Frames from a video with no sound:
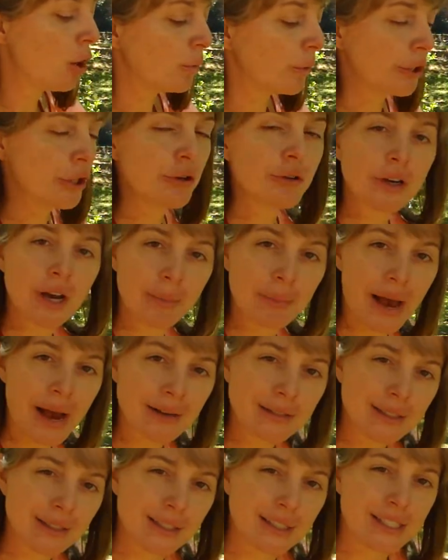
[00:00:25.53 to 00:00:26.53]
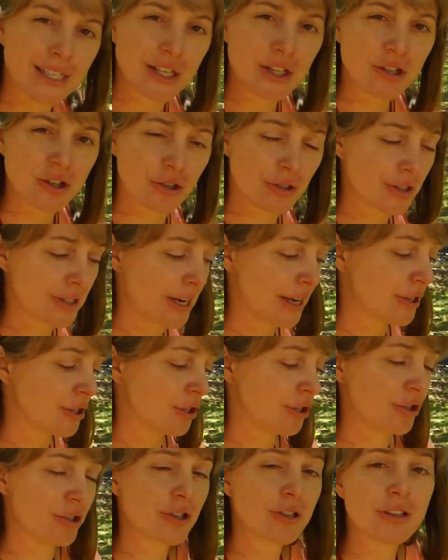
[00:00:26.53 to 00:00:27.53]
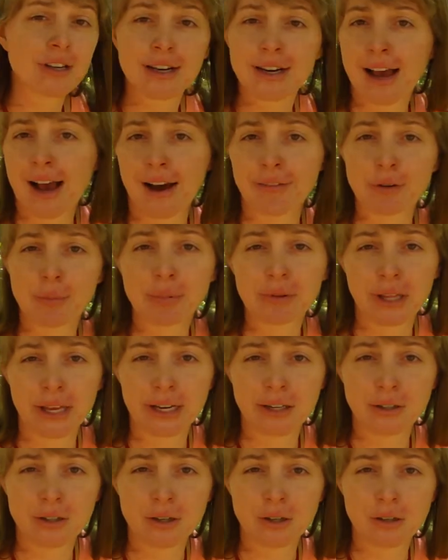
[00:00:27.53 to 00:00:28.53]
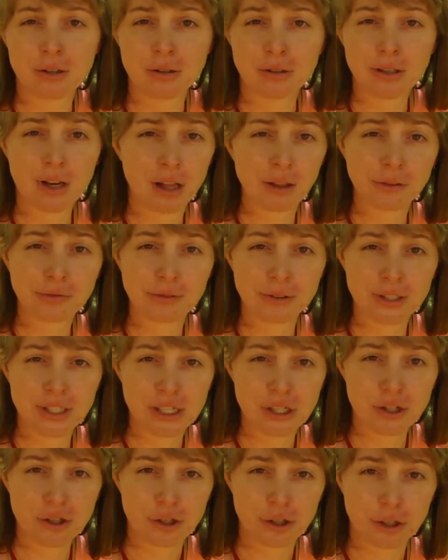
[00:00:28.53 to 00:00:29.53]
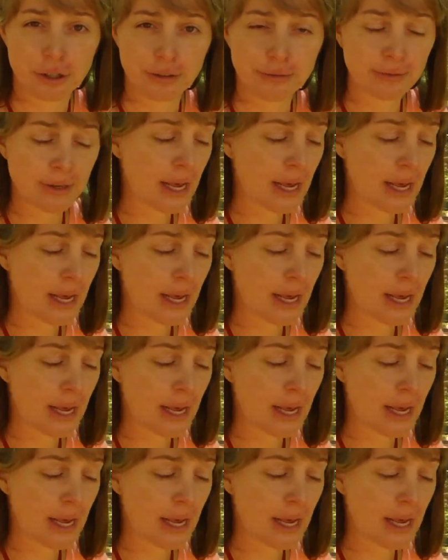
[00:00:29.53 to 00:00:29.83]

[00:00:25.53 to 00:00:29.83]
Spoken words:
When you come out to the t-shirt station, you're just going to have a plain old colorful t-shirt.